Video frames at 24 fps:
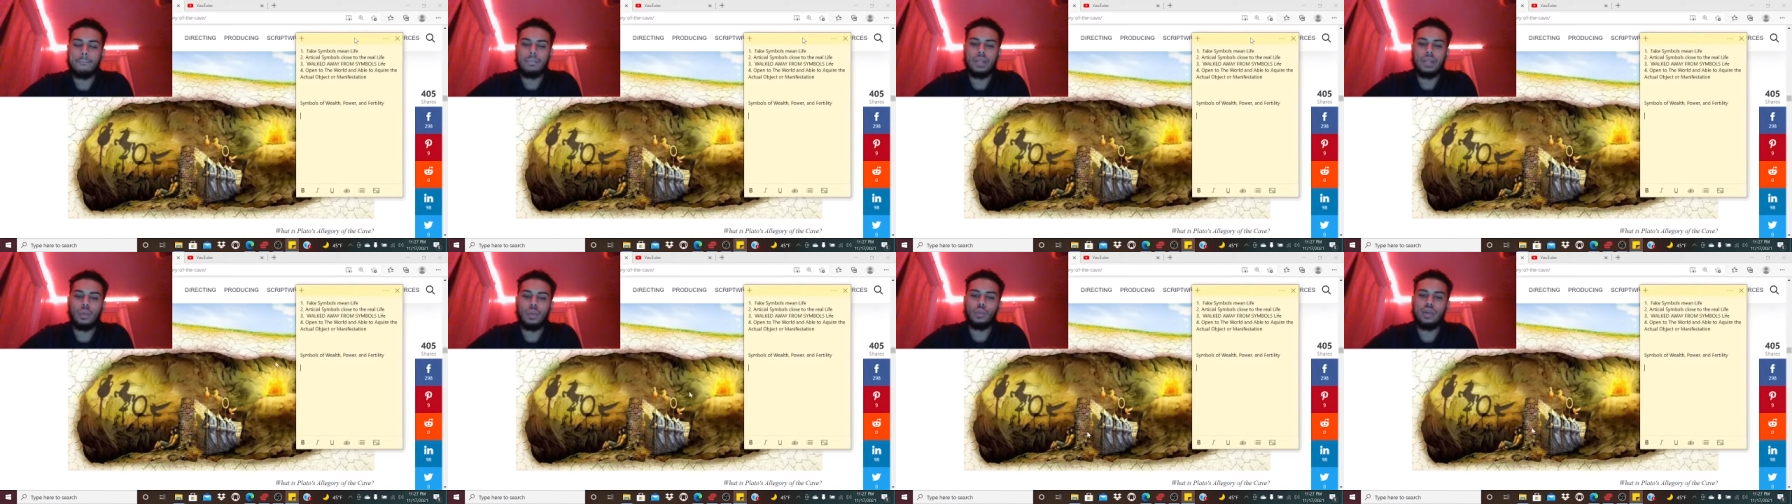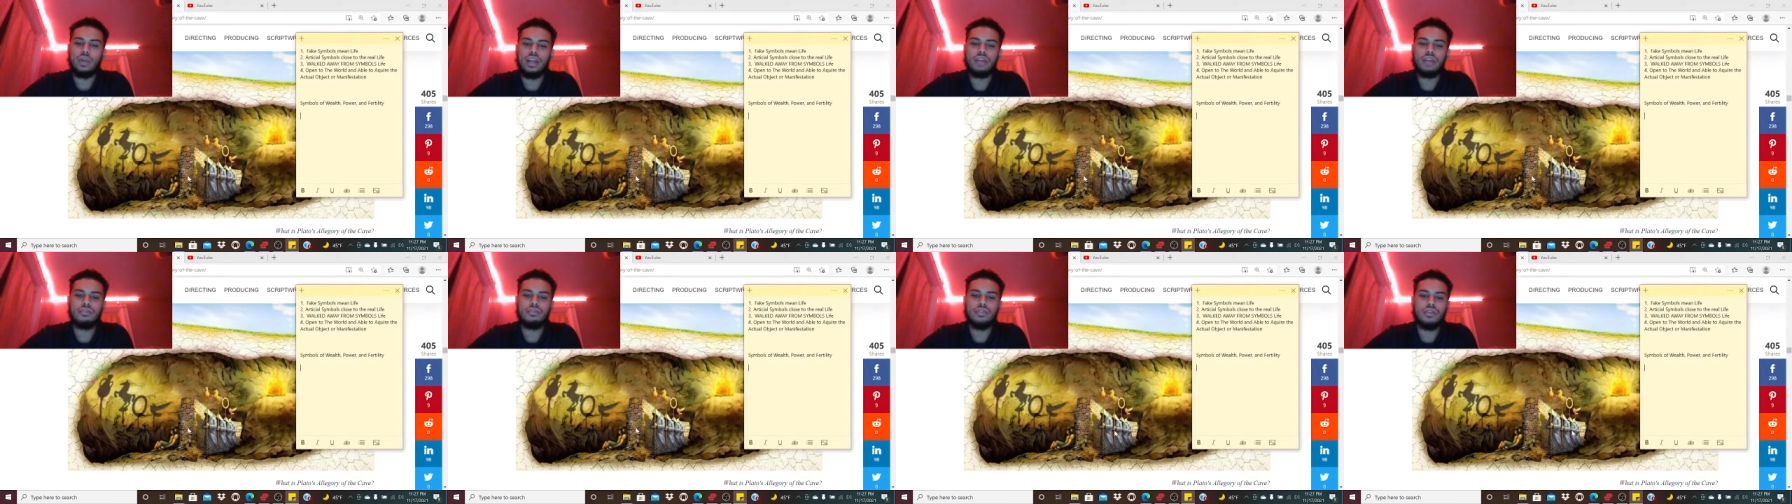
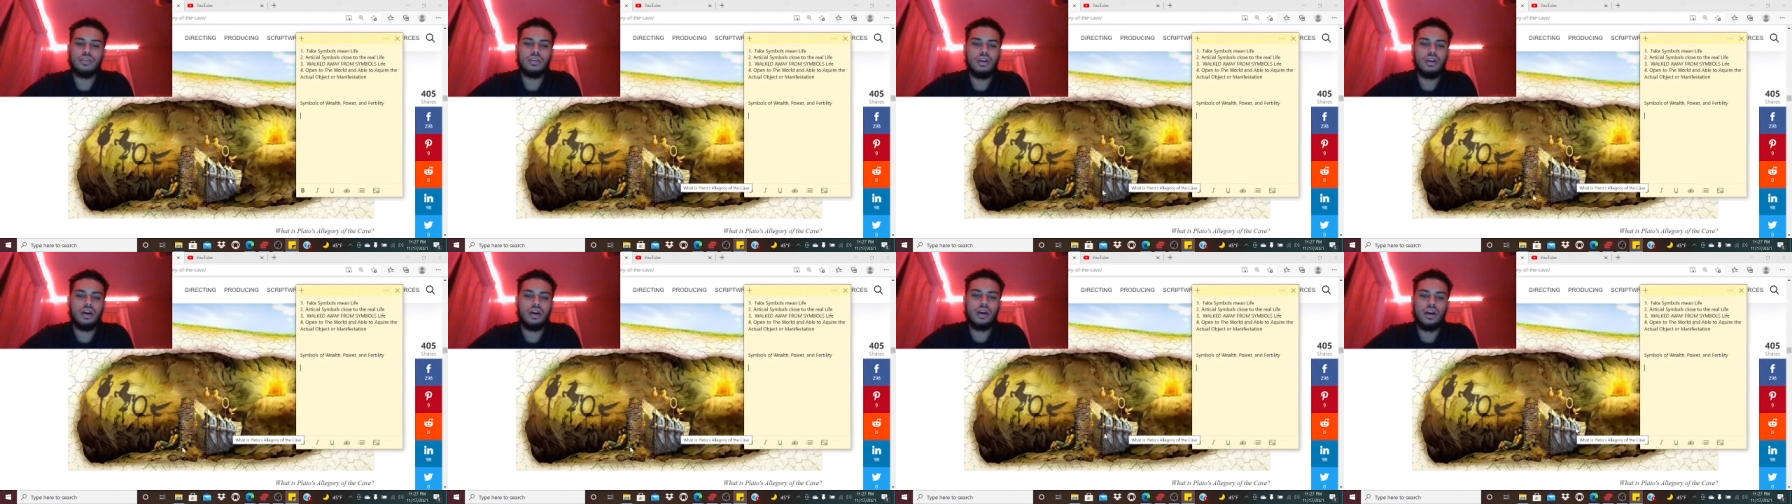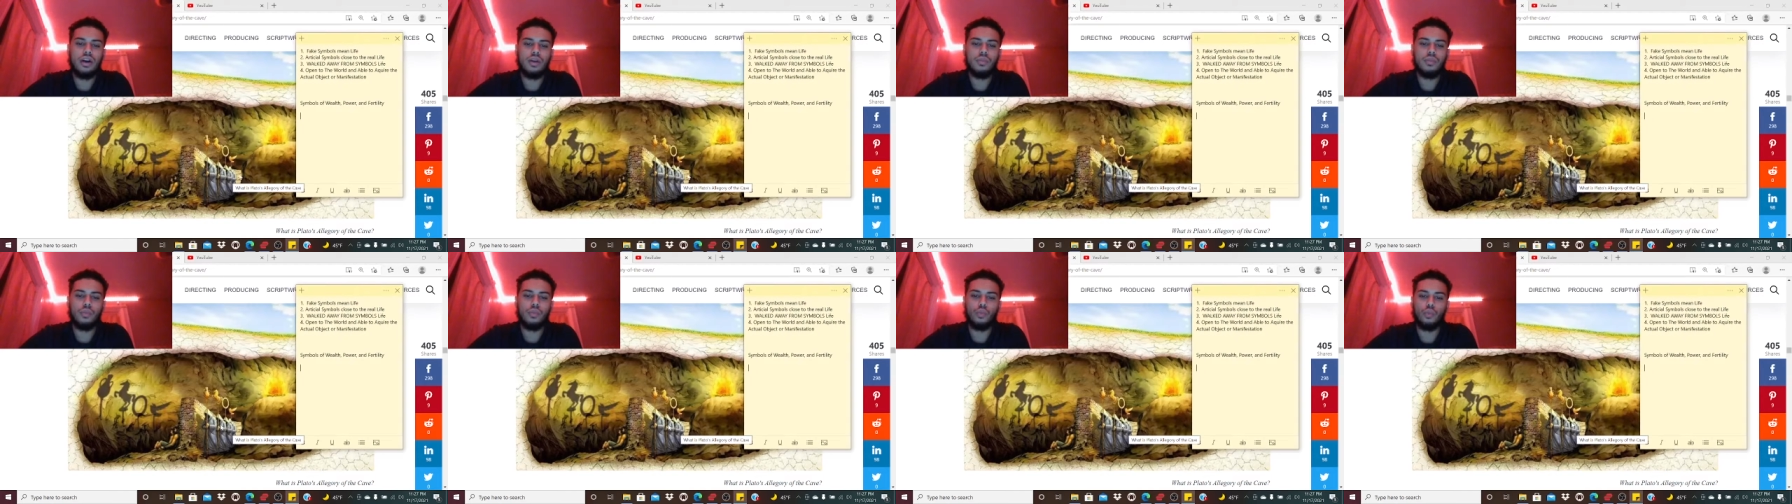whatever
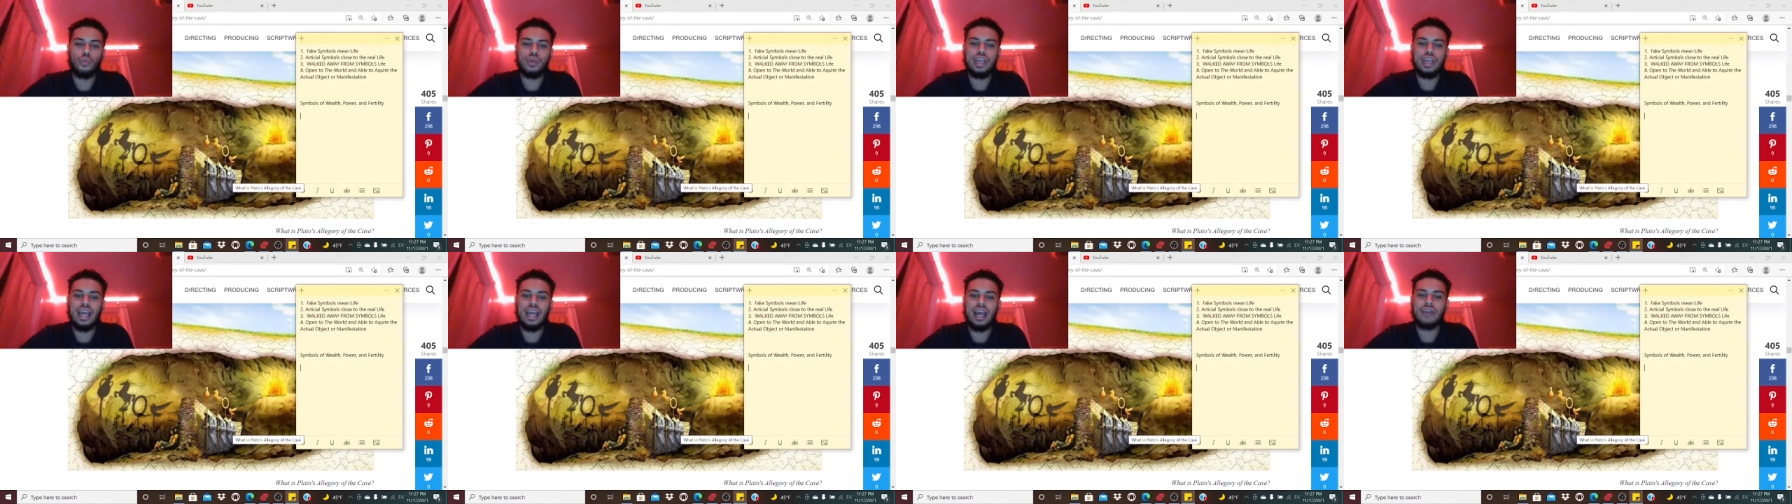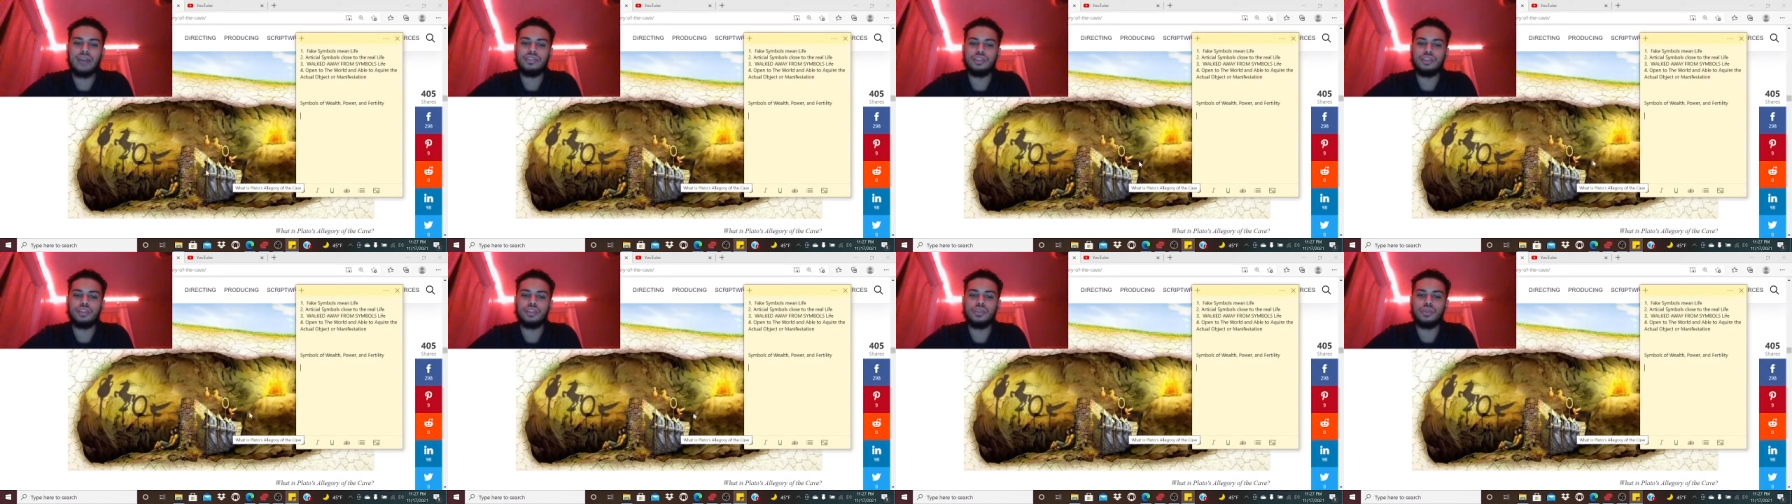um we have
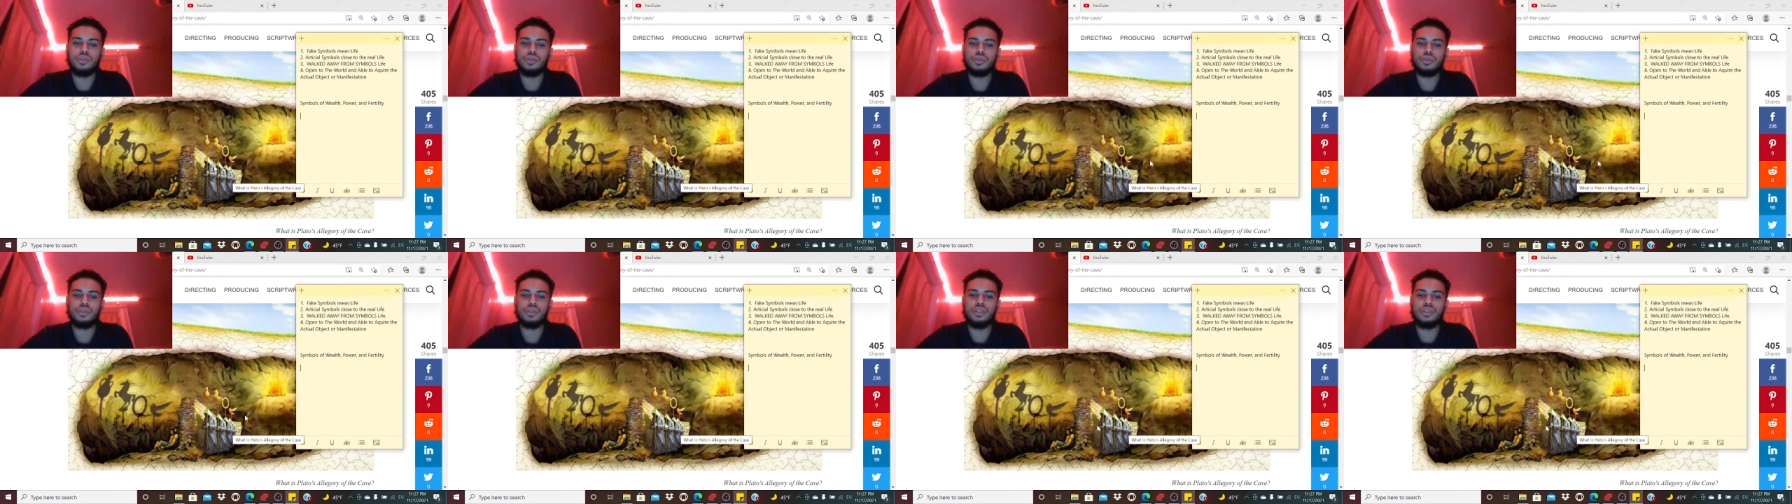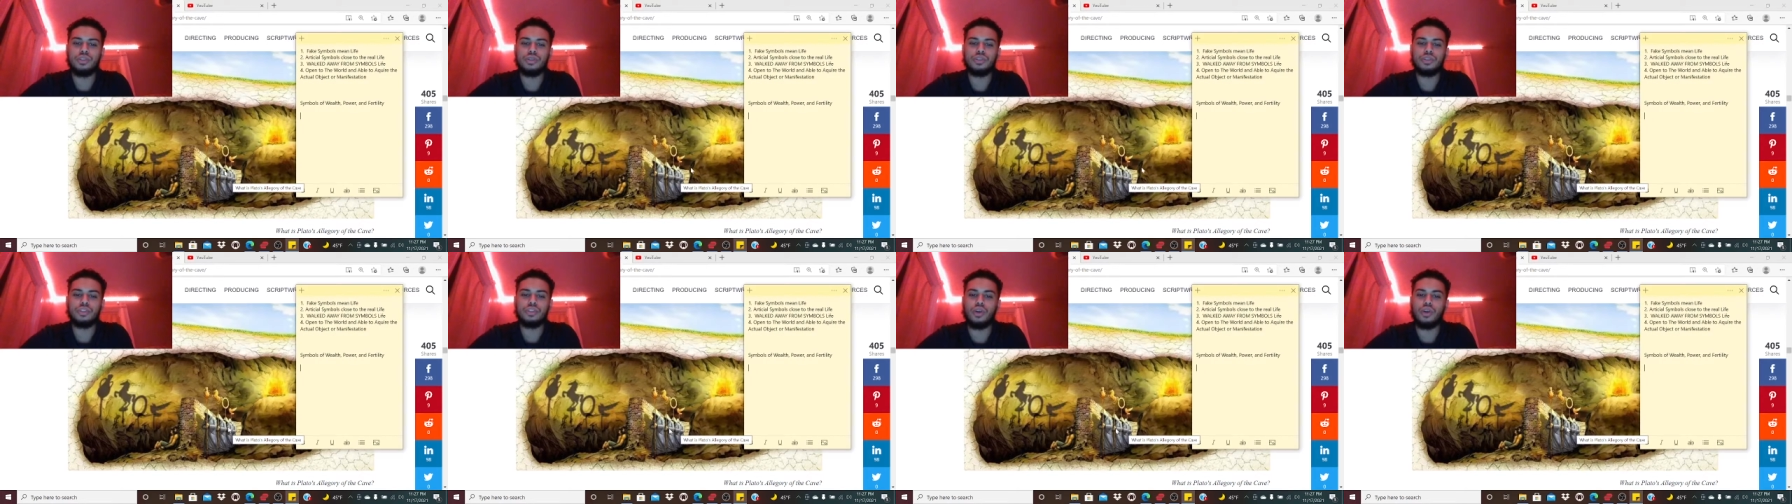to do in
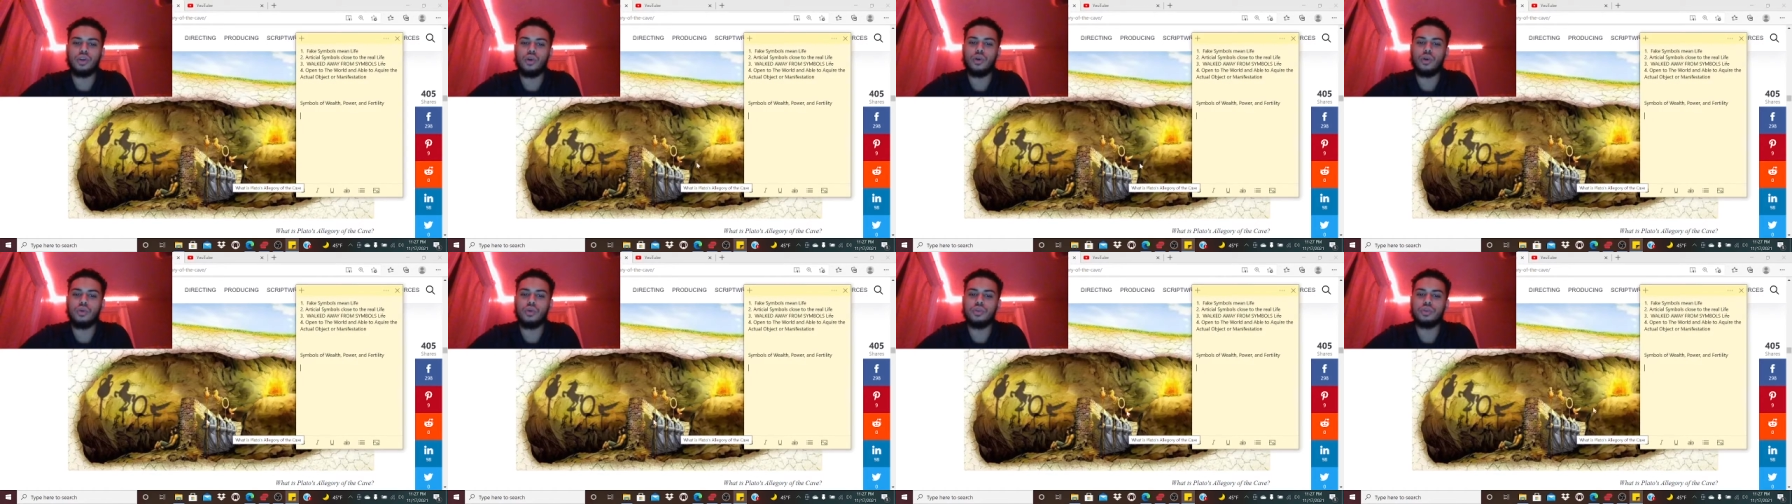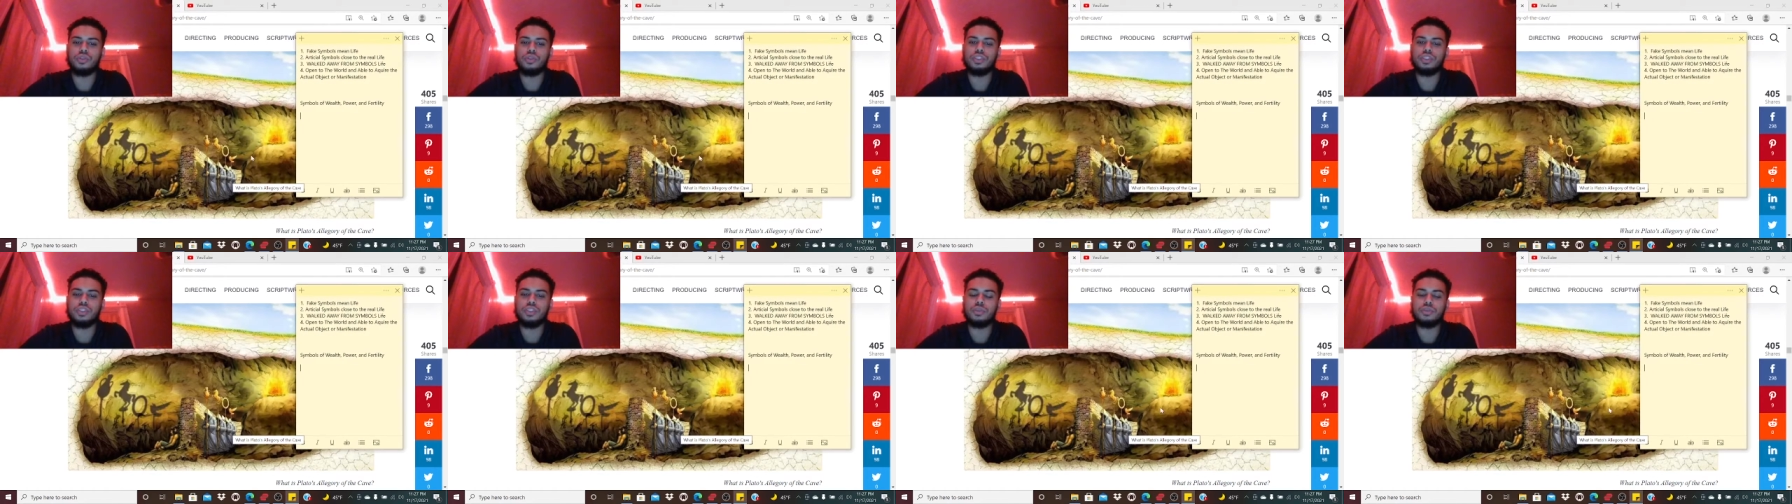order to hold
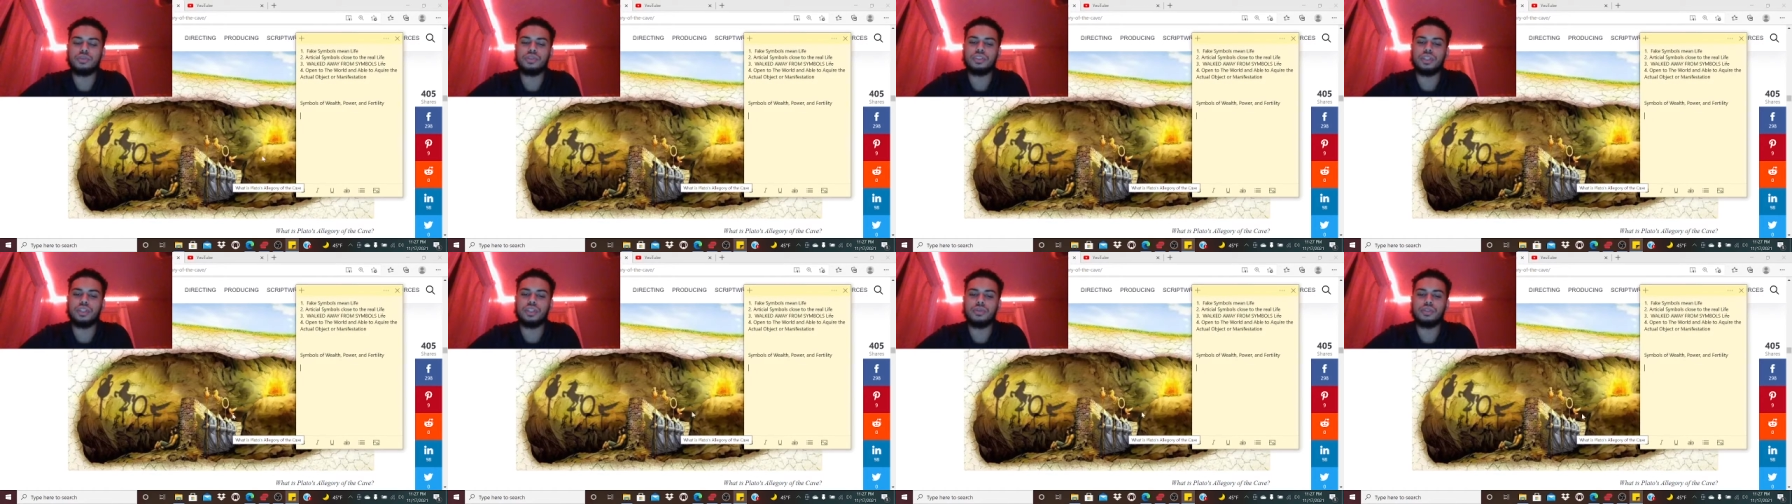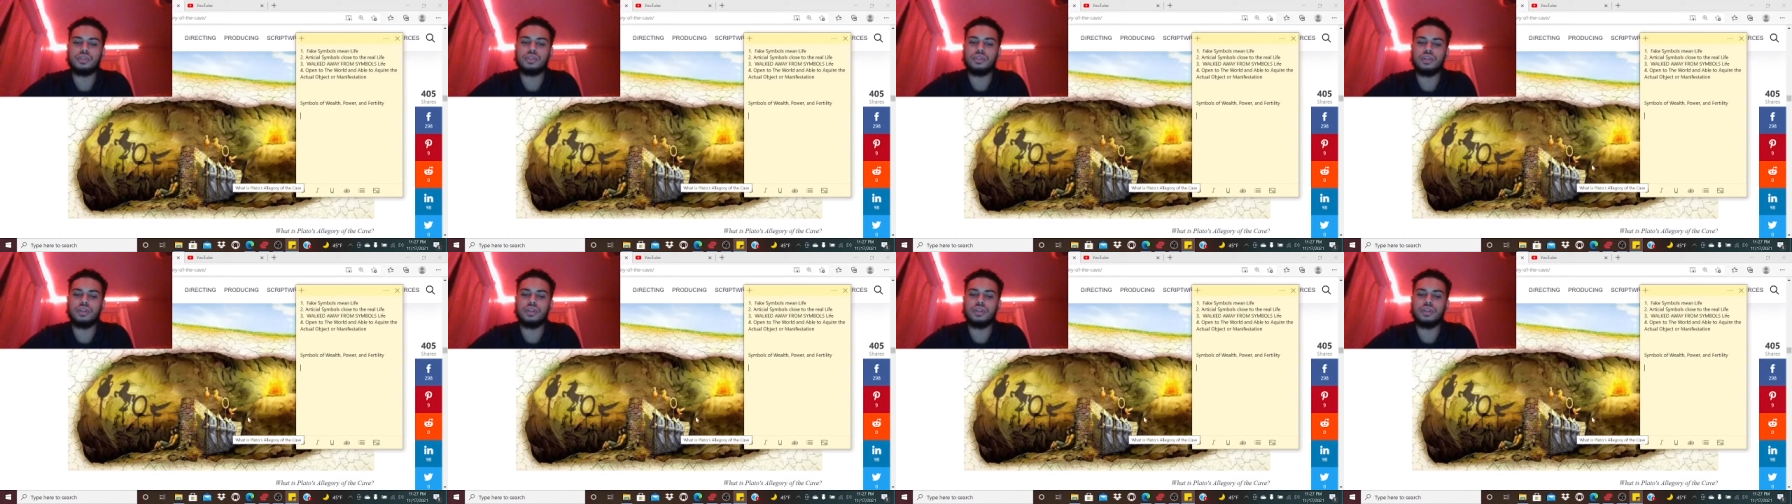those symbols up to